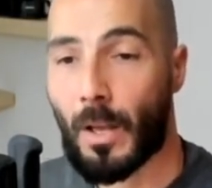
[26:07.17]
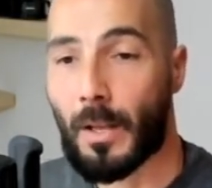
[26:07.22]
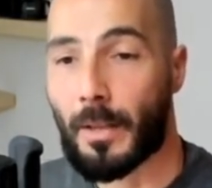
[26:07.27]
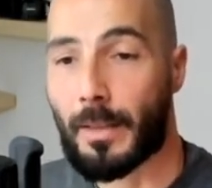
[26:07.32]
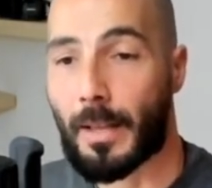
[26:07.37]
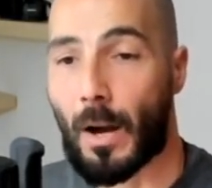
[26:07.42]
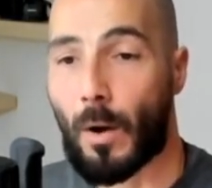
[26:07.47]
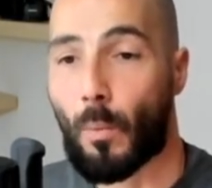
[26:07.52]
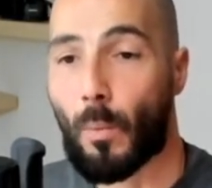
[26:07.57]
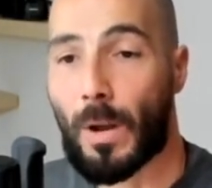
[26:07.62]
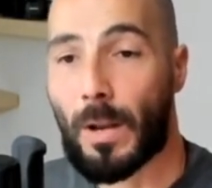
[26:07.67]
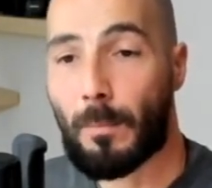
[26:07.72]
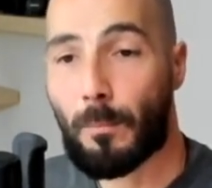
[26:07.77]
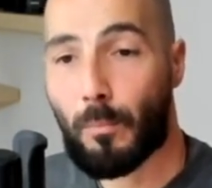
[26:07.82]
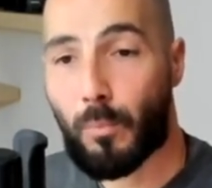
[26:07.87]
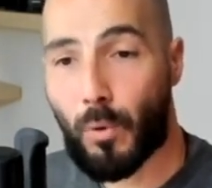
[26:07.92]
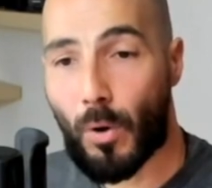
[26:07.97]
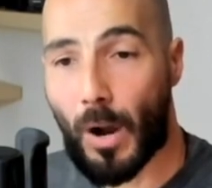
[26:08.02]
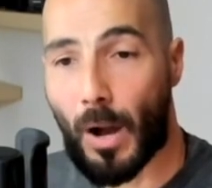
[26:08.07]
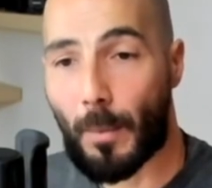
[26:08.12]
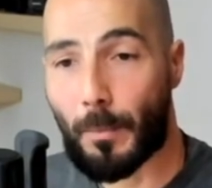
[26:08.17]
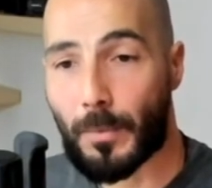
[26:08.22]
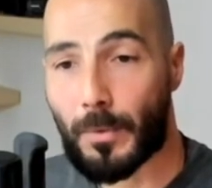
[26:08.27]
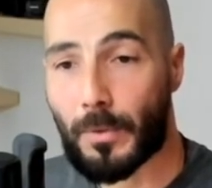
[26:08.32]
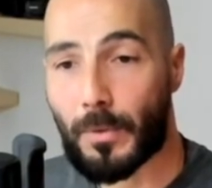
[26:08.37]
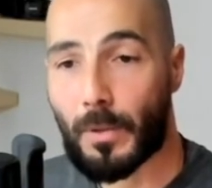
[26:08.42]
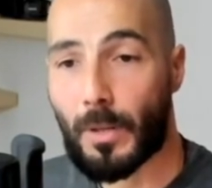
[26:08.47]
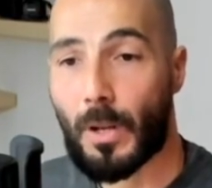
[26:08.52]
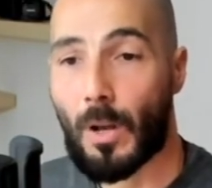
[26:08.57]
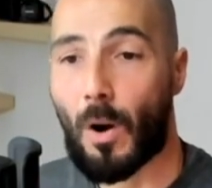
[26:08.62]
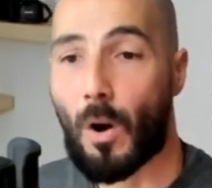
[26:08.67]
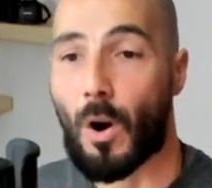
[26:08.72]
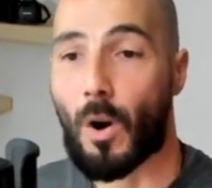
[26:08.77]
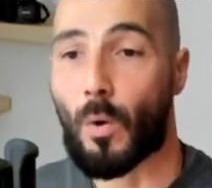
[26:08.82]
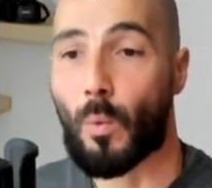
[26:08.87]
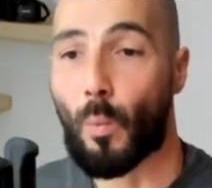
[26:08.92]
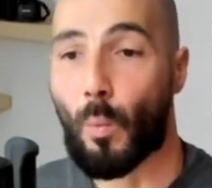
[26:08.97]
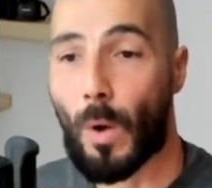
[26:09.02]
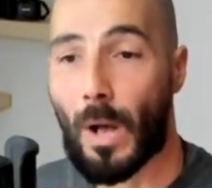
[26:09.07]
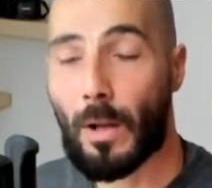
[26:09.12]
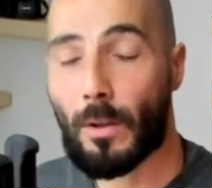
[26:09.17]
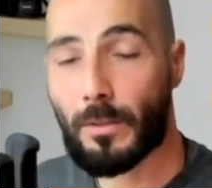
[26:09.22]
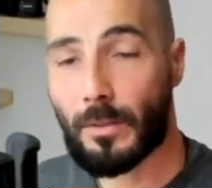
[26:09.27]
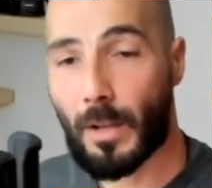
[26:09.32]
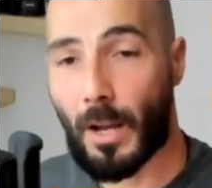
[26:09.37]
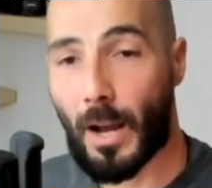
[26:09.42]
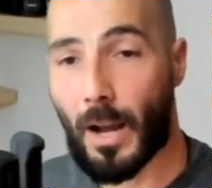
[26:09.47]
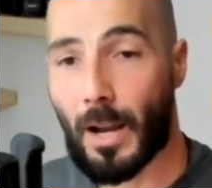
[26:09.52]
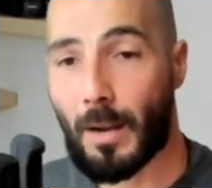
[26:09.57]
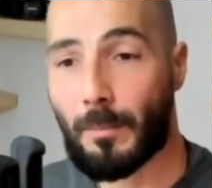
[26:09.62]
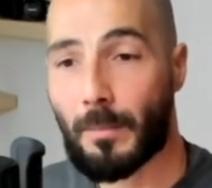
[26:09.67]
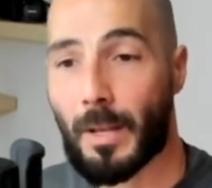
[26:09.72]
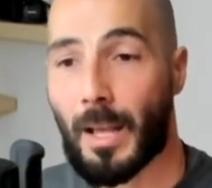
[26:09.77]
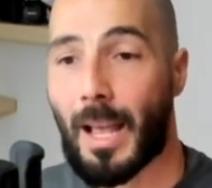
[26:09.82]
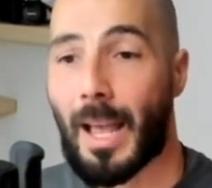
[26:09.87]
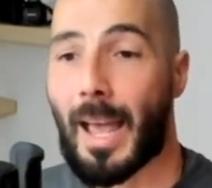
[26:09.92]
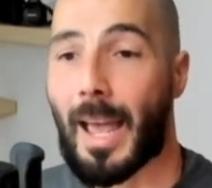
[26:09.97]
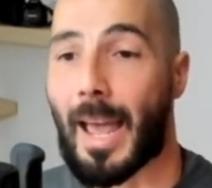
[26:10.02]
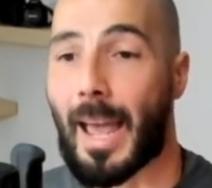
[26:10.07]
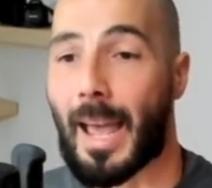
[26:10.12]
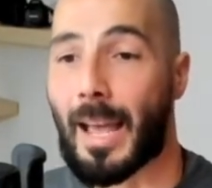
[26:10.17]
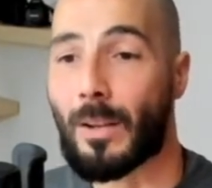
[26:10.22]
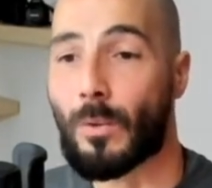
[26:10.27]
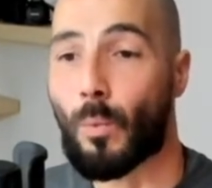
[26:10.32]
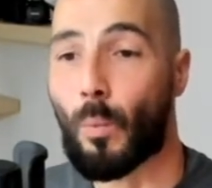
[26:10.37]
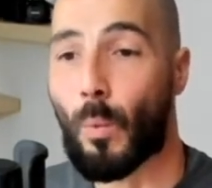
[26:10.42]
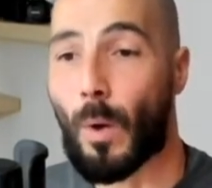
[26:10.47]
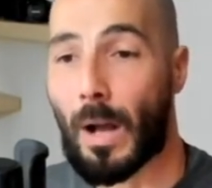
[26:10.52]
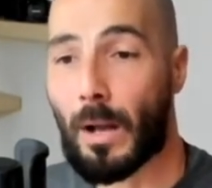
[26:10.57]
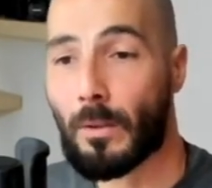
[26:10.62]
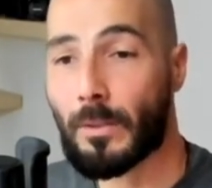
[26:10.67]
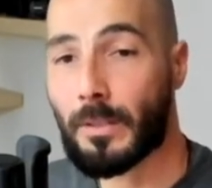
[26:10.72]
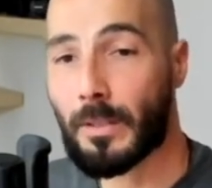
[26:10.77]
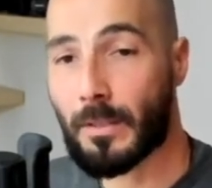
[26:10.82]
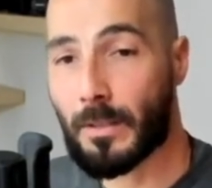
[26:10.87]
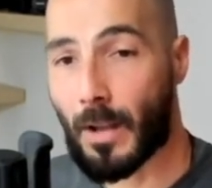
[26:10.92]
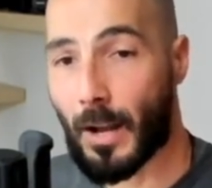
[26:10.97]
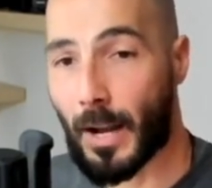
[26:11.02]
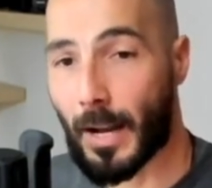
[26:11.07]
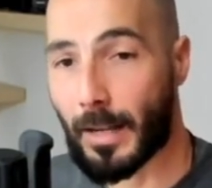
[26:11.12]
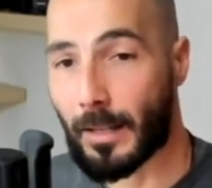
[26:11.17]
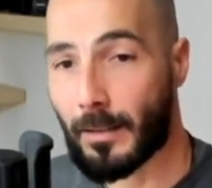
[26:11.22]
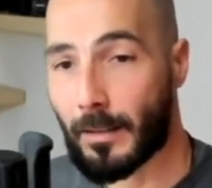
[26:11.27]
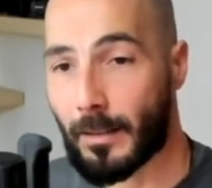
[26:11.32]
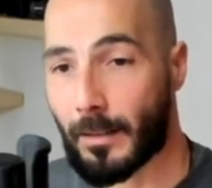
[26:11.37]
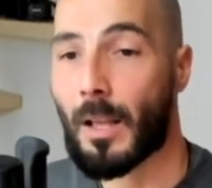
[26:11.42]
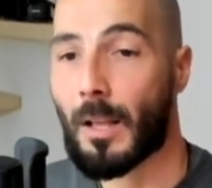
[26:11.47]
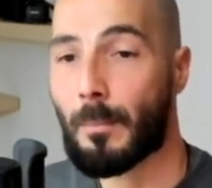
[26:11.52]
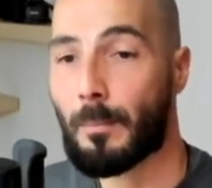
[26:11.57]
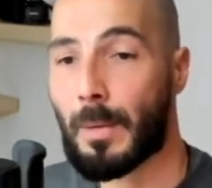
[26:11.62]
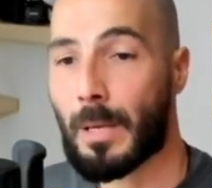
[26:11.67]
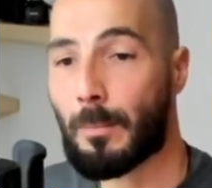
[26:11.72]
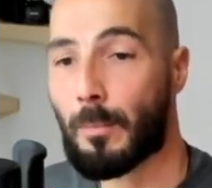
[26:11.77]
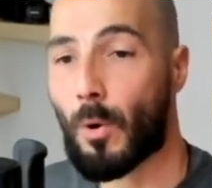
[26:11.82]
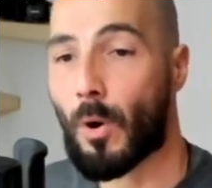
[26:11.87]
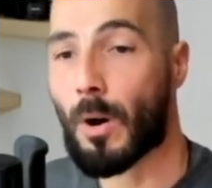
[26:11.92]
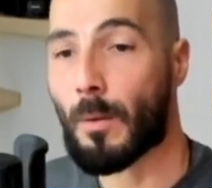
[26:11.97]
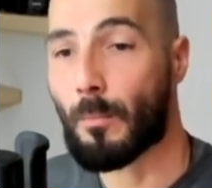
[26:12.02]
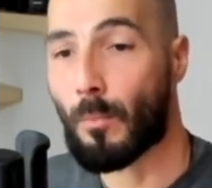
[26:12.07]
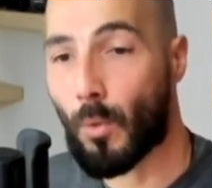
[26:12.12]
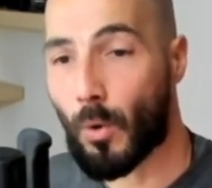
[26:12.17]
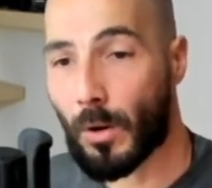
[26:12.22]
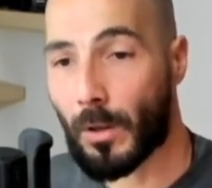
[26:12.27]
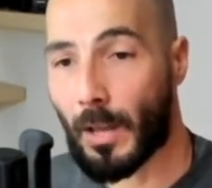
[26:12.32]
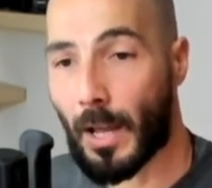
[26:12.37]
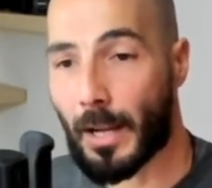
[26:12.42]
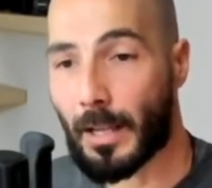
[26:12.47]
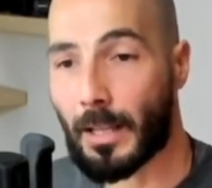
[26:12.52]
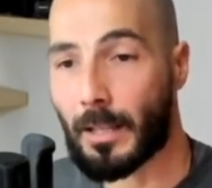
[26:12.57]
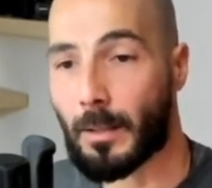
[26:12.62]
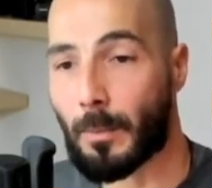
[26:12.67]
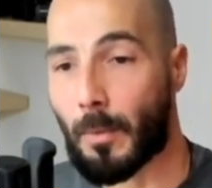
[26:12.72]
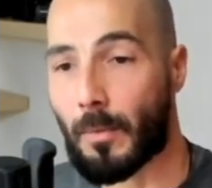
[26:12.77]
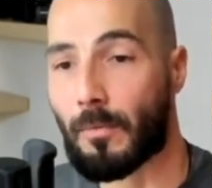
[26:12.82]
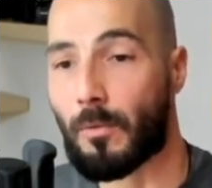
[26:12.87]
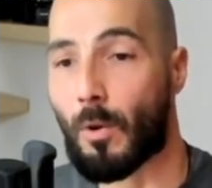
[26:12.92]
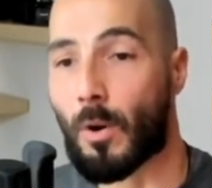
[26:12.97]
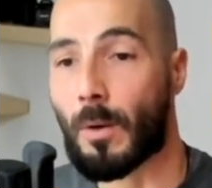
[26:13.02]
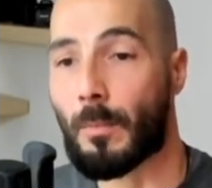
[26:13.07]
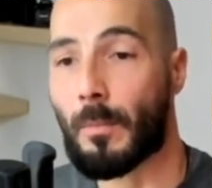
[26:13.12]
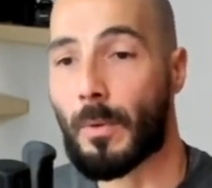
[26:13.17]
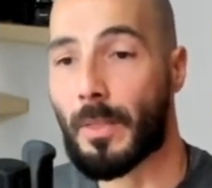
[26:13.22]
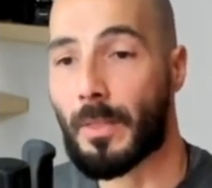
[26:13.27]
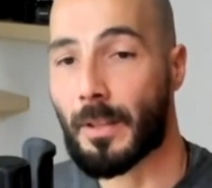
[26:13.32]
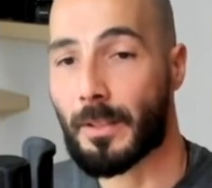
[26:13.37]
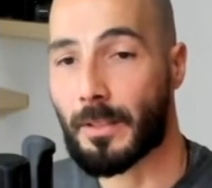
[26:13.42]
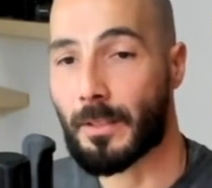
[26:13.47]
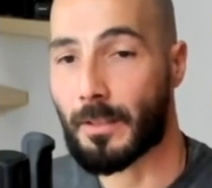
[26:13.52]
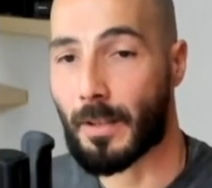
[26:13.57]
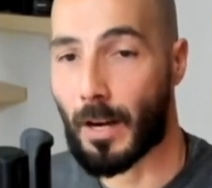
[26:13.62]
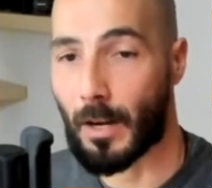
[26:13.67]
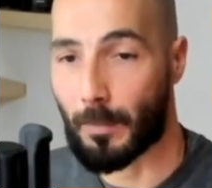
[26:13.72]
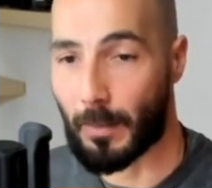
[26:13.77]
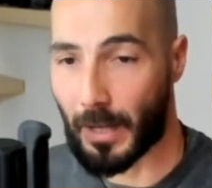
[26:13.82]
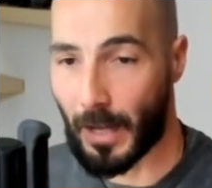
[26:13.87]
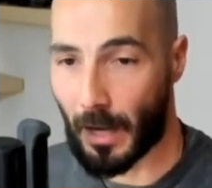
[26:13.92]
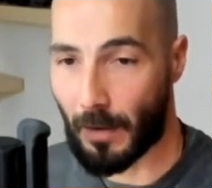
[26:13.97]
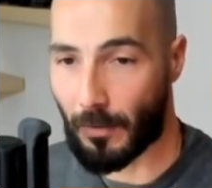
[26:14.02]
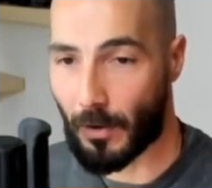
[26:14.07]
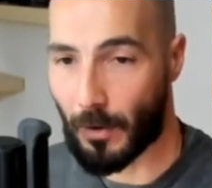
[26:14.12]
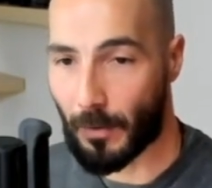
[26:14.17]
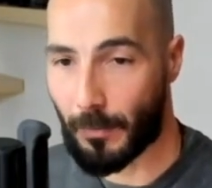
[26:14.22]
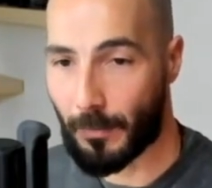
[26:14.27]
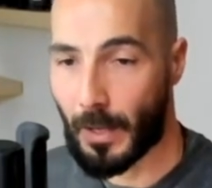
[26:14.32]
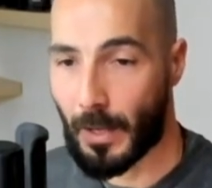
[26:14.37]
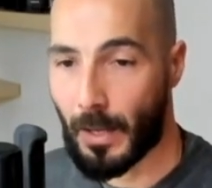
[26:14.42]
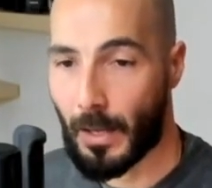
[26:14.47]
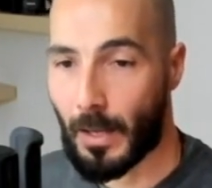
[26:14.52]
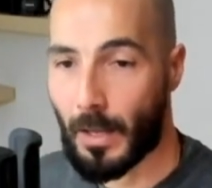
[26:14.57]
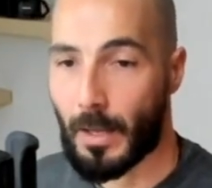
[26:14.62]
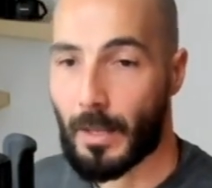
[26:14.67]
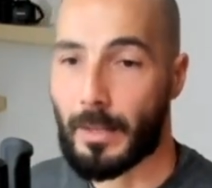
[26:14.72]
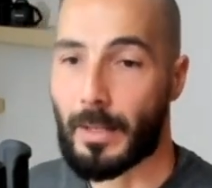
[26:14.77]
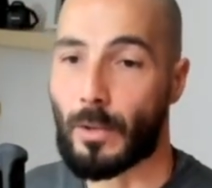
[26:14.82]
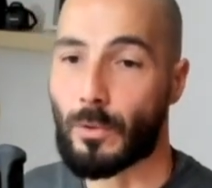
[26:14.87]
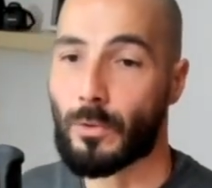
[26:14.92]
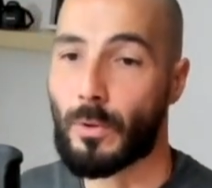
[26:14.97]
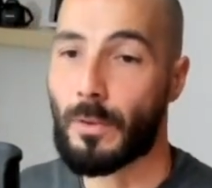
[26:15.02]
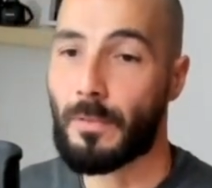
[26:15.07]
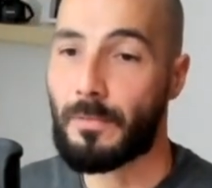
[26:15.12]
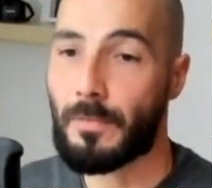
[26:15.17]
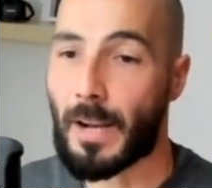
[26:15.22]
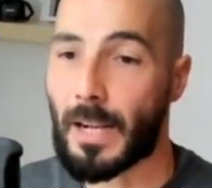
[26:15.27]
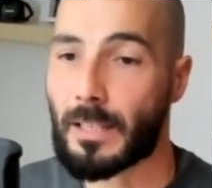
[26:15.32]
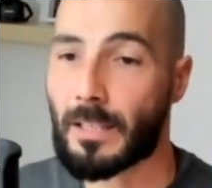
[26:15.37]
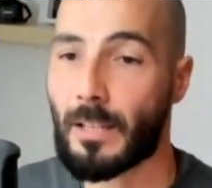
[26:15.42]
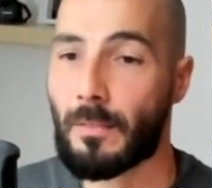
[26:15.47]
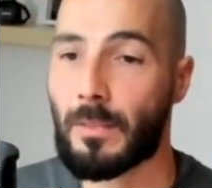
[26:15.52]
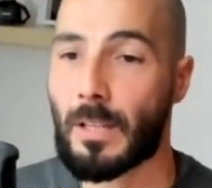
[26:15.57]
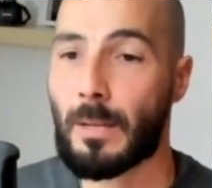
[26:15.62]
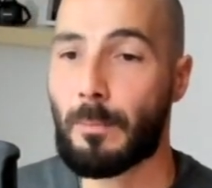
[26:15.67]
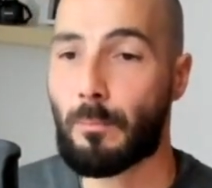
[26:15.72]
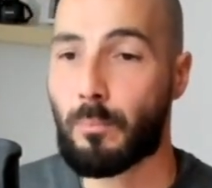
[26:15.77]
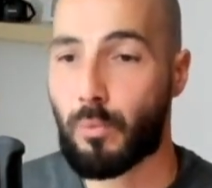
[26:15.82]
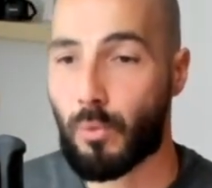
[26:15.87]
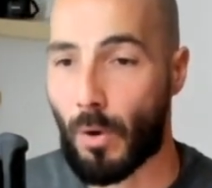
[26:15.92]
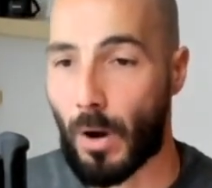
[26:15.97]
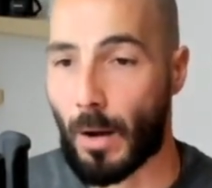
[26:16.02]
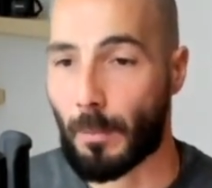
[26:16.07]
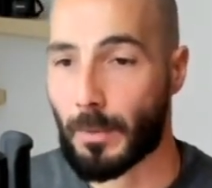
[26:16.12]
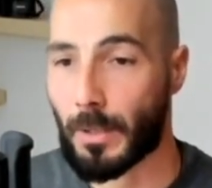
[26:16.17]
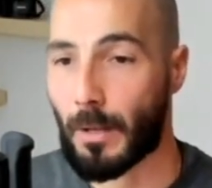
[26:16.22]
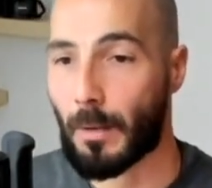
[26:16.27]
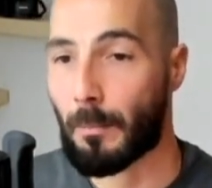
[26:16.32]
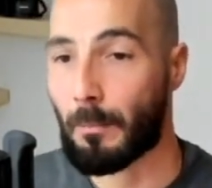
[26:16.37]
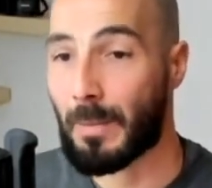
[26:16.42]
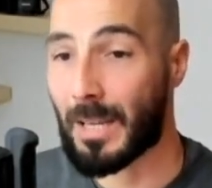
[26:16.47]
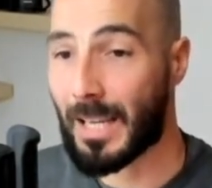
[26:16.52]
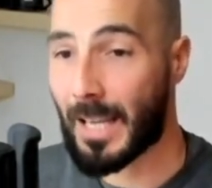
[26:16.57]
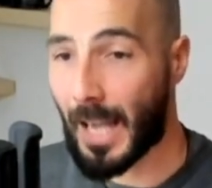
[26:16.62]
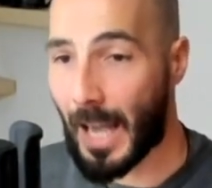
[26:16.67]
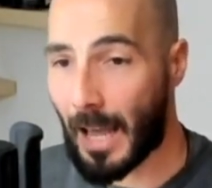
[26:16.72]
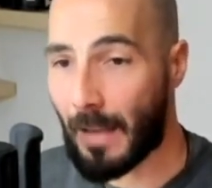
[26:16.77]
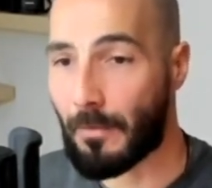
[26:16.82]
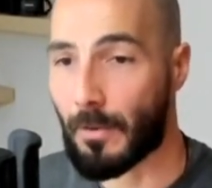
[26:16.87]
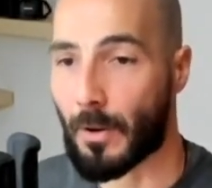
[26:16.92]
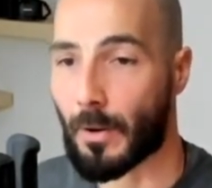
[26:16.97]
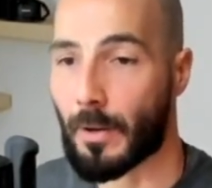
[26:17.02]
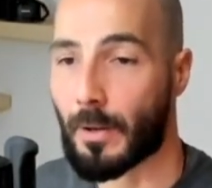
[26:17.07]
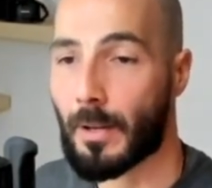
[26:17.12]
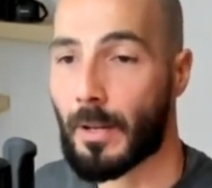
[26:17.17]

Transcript: Now, when prompts are well-timed and well-designed, people are more likely to perform the desired behavior. Now, to effectively prompt behavior,